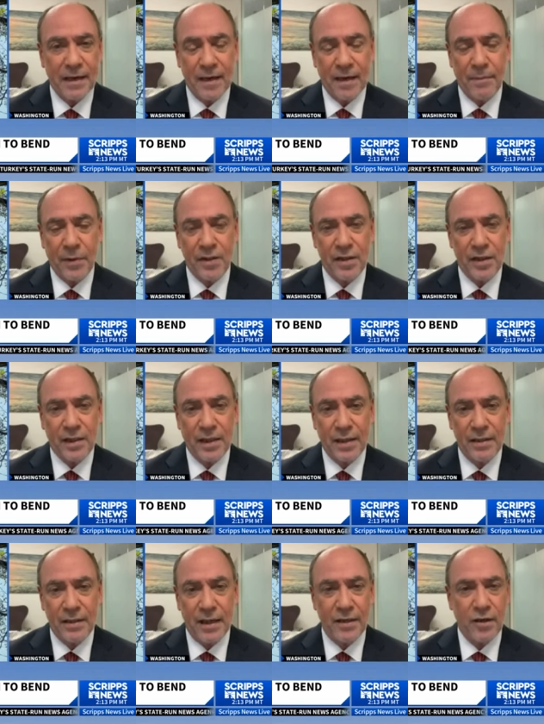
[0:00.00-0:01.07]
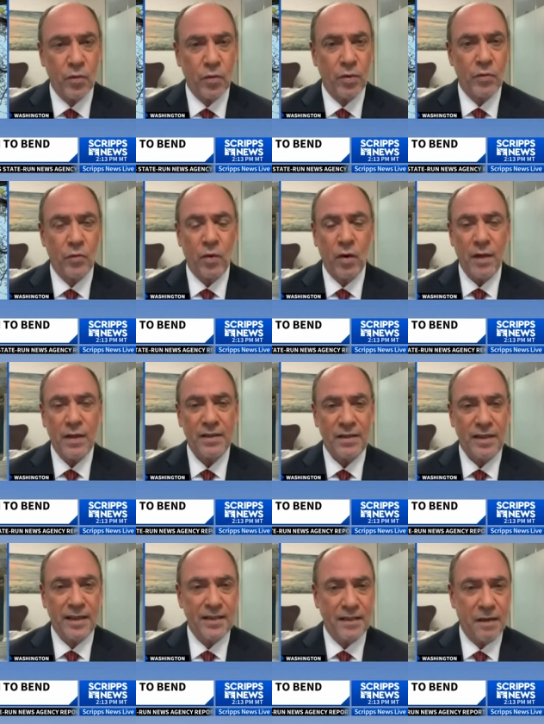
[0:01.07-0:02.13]
uh, budget cut, and no one
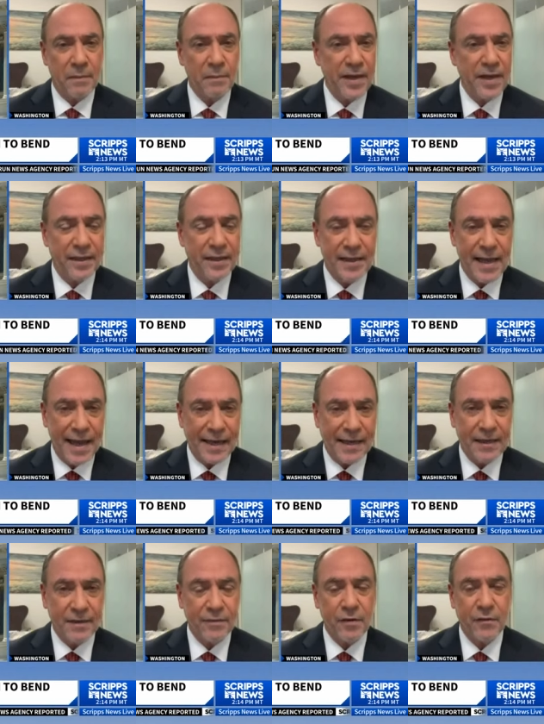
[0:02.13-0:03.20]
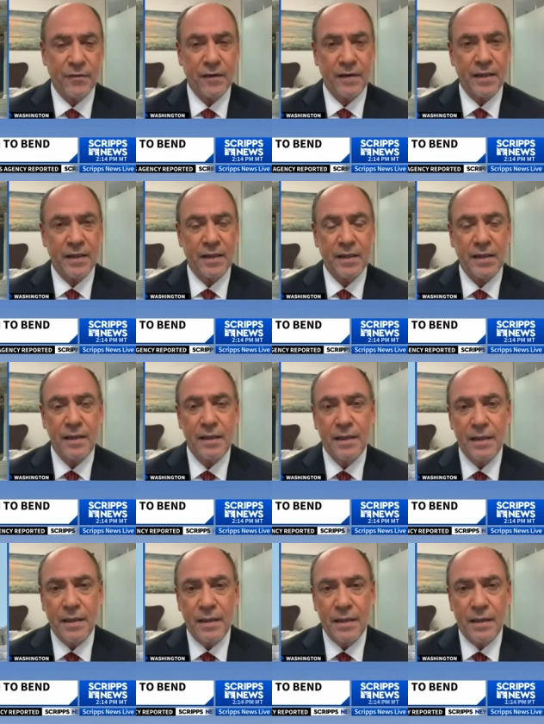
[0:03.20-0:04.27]
sees an immediate yanking of their funding.
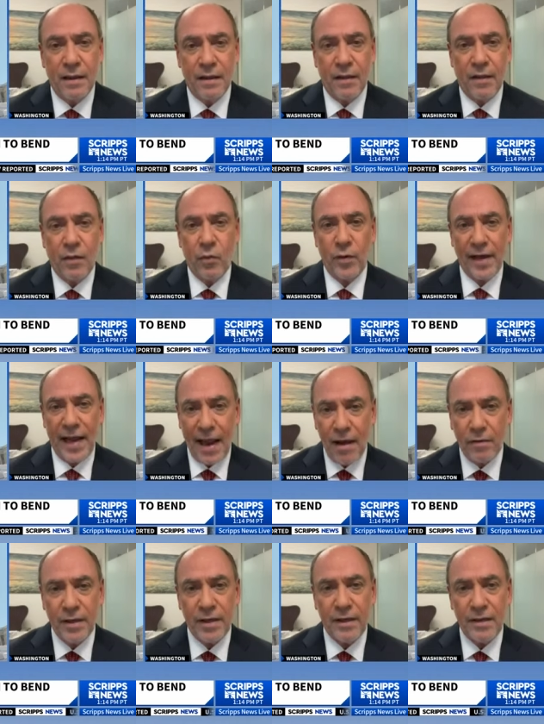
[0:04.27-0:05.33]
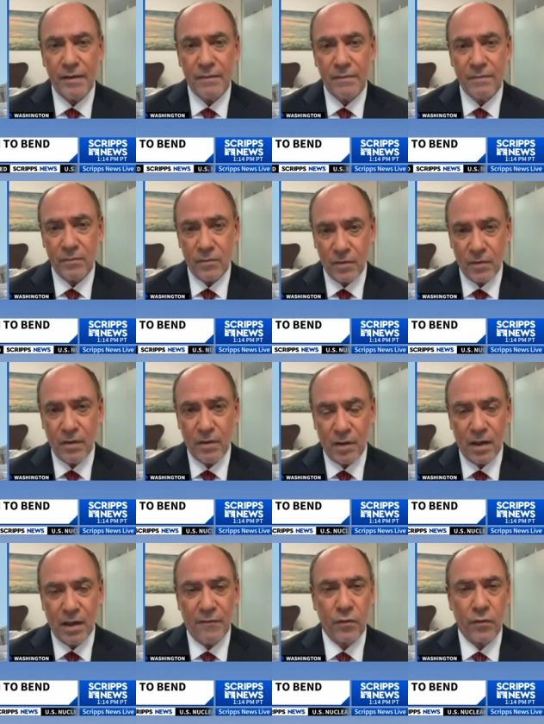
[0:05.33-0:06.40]
The, reality
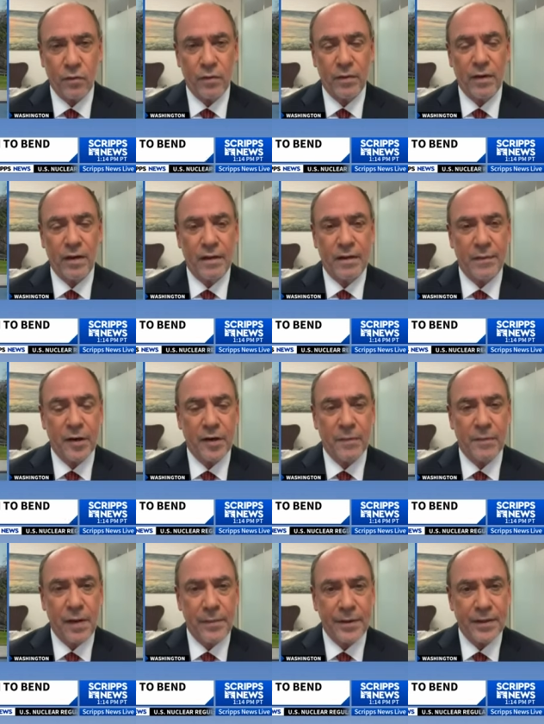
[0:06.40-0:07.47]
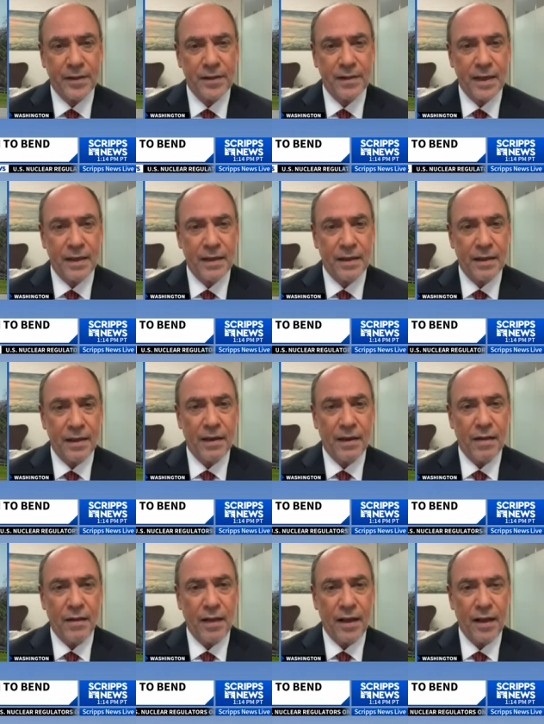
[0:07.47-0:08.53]
uh, for the, the American public is that
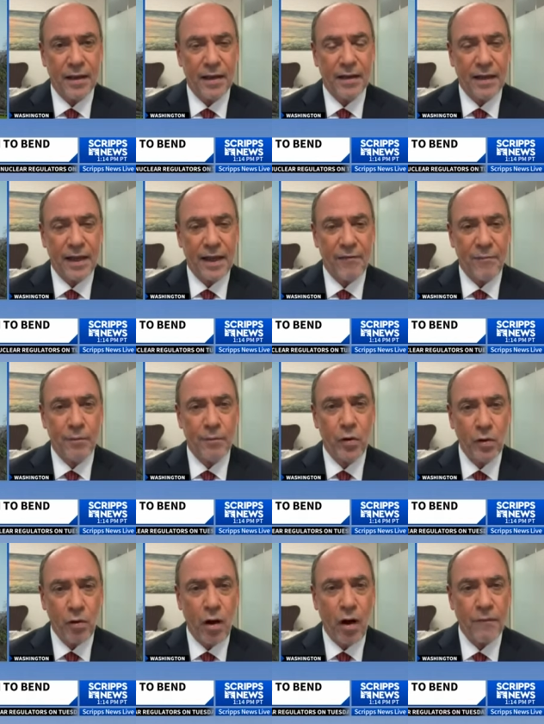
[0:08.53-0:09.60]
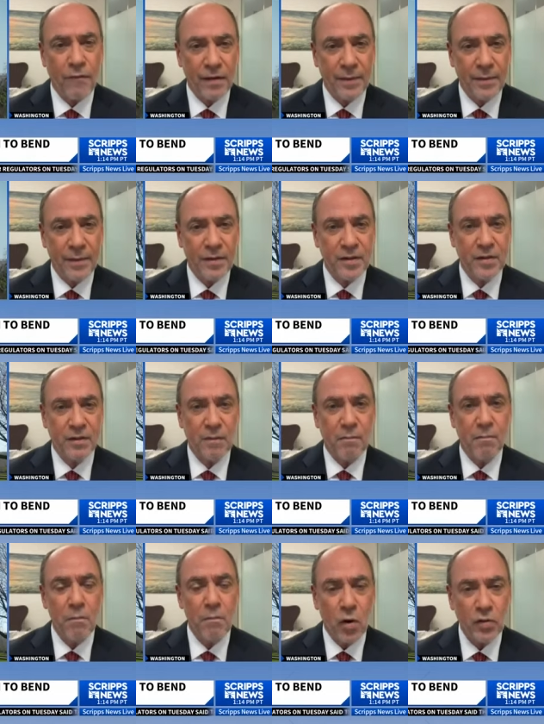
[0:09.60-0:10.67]
they they have put off limits
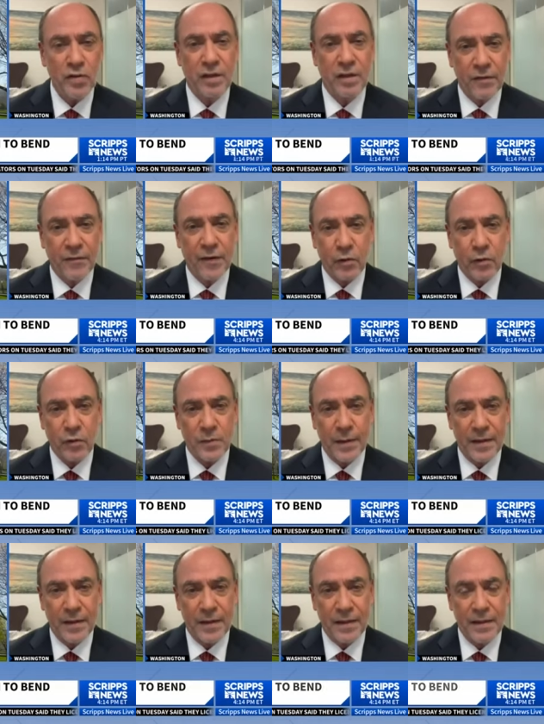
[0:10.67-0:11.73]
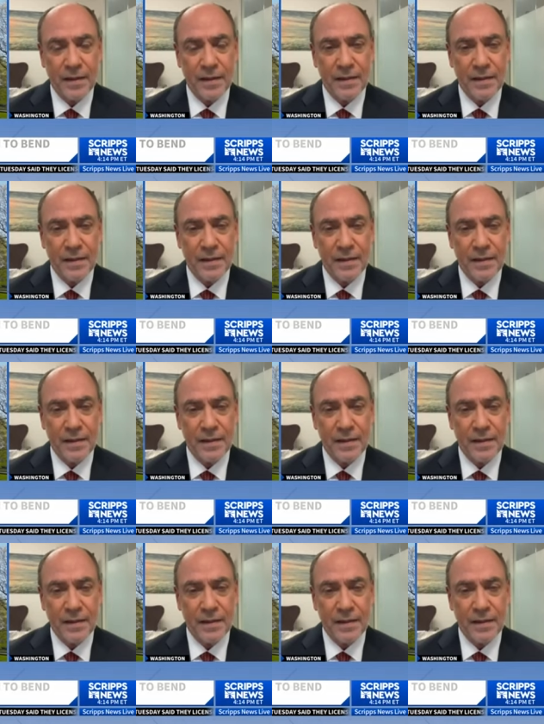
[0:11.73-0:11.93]
most of the federal spending.